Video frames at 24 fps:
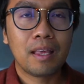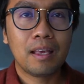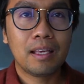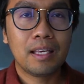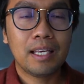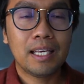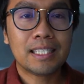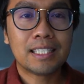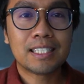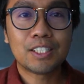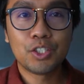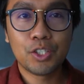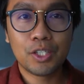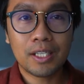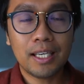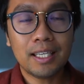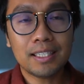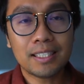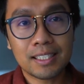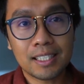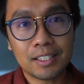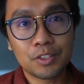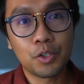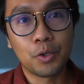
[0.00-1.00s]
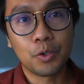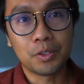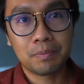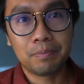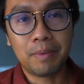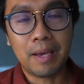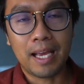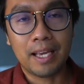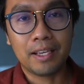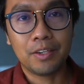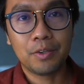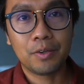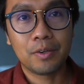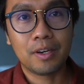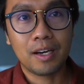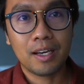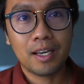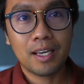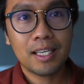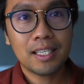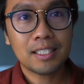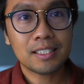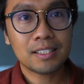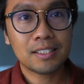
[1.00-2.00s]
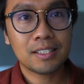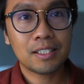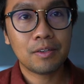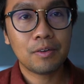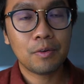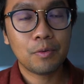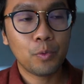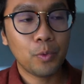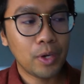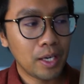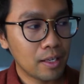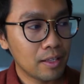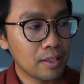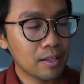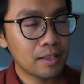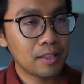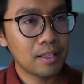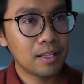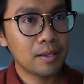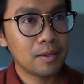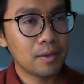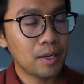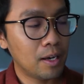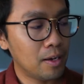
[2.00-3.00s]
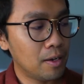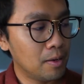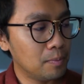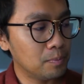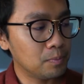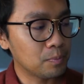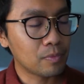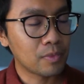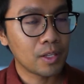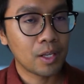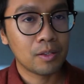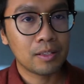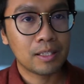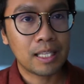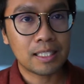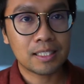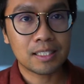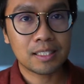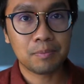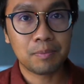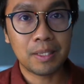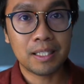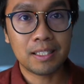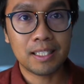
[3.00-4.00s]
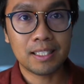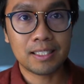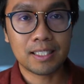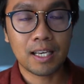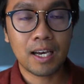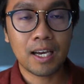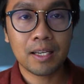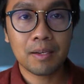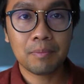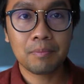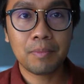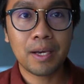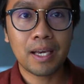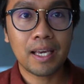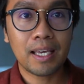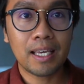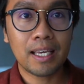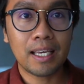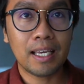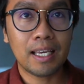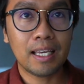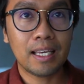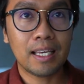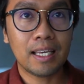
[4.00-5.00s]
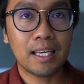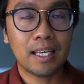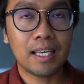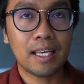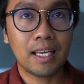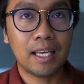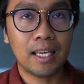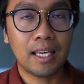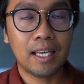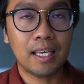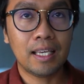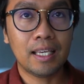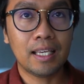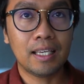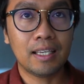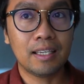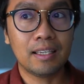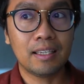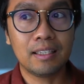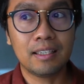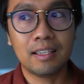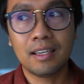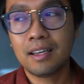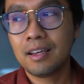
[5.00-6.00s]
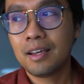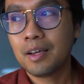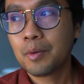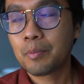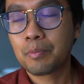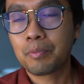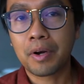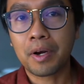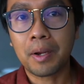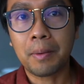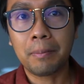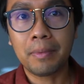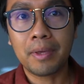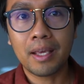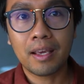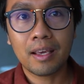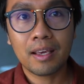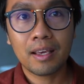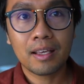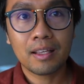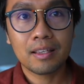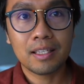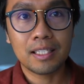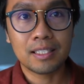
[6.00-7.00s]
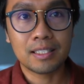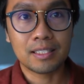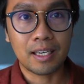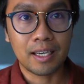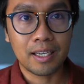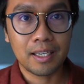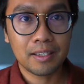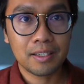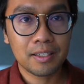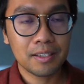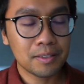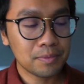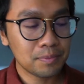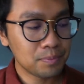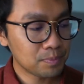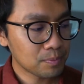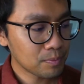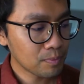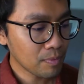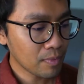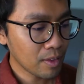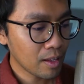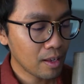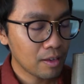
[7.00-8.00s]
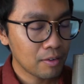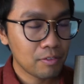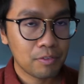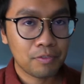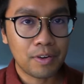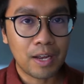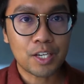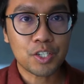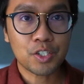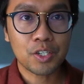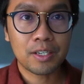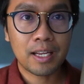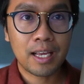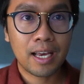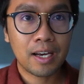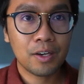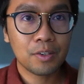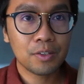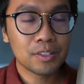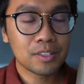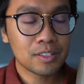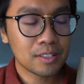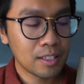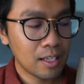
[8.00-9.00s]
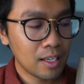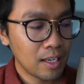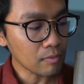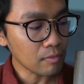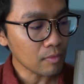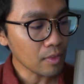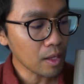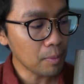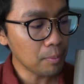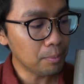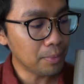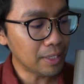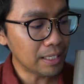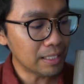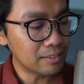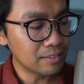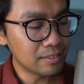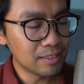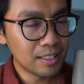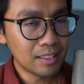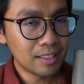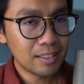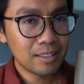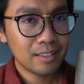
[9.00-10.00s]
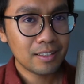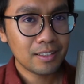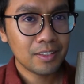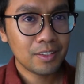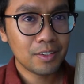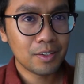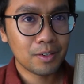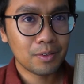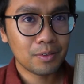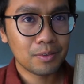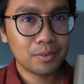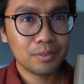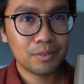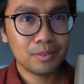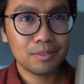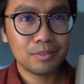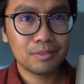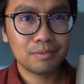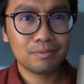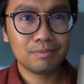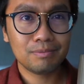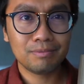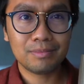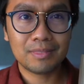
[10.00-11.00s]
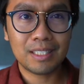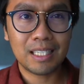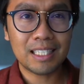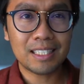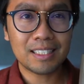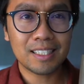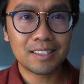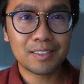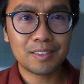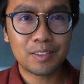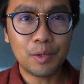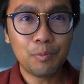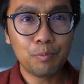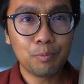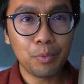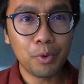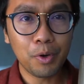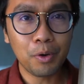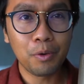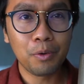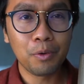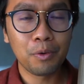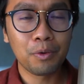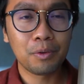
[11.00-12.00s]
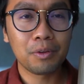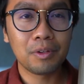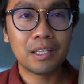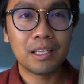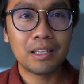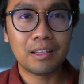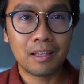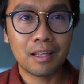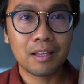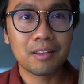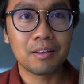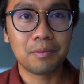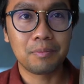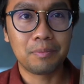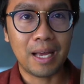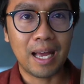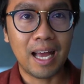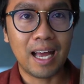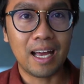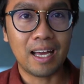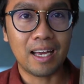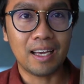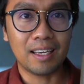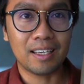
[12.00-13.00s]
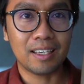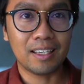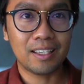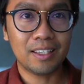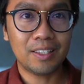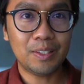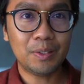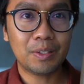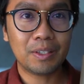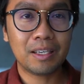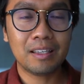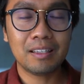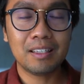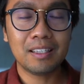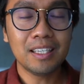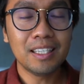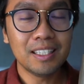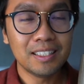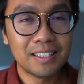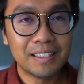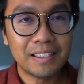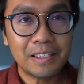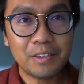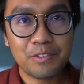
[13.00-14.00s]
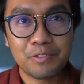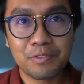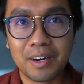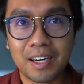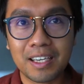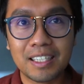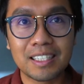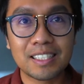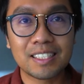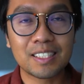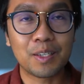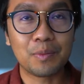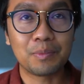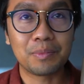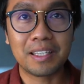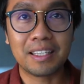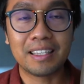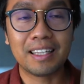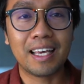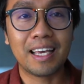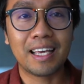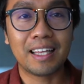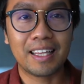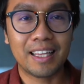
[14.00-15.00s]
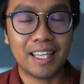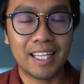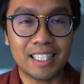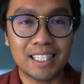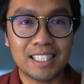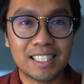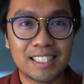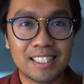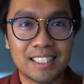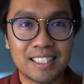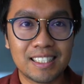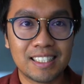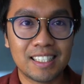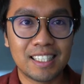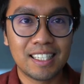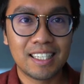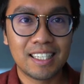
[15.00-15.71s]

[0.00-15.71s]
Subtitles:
it's a tote bag, you guys, with that's been designed by a premier designer, fashion house. But you know, it's a simple leather bag. You can easily find something like this.